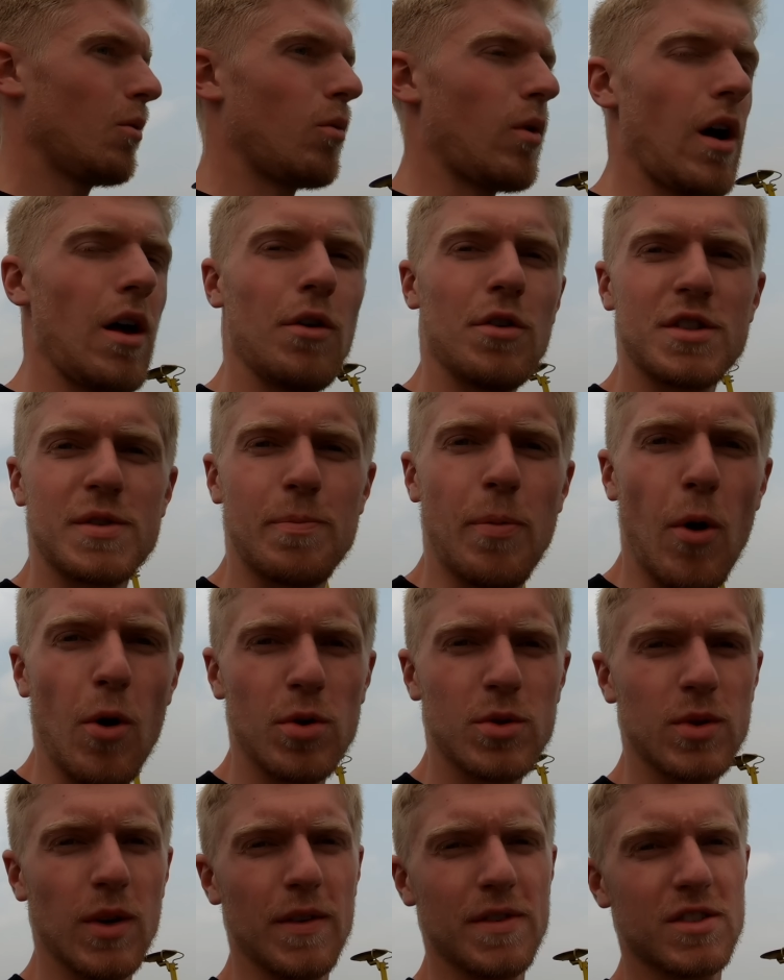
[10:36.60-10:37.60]
Well, it was
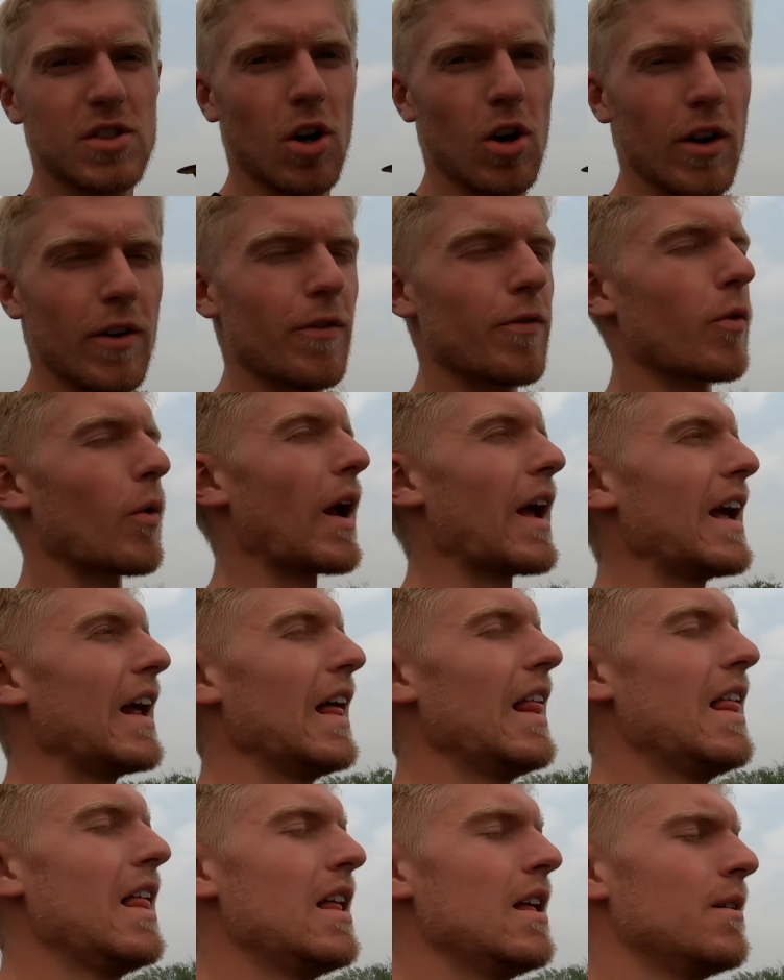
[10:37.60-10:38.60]
supposed to have started rain.
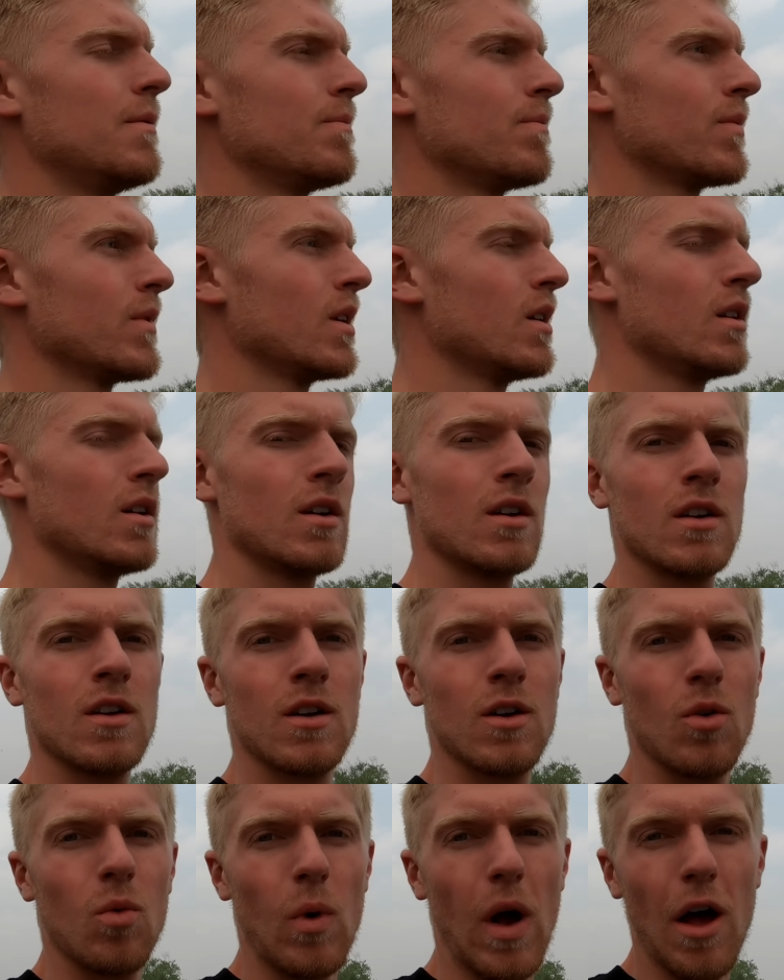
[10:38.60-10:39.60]

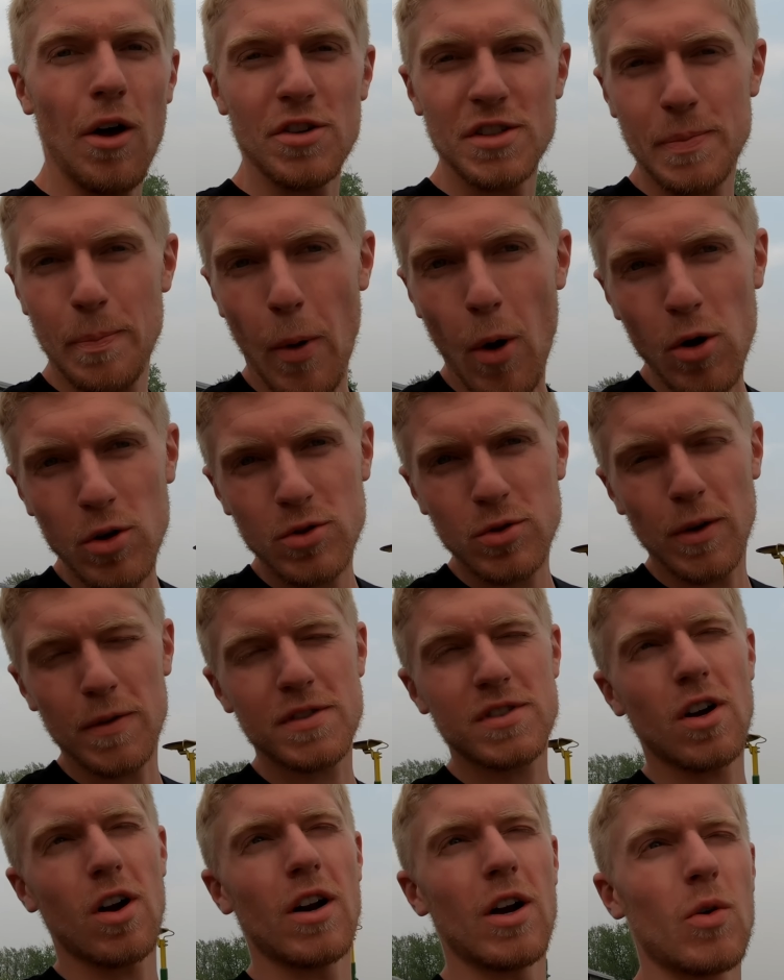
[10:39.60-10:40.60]
Well, it was supposed to
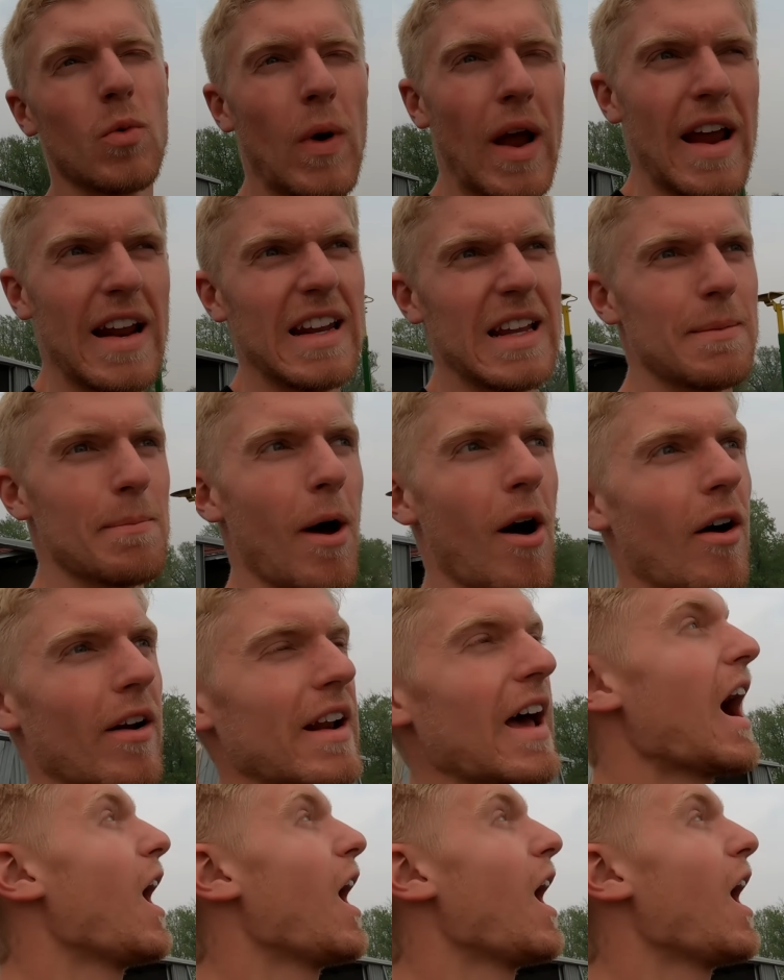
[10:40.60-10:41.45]
have started raining about an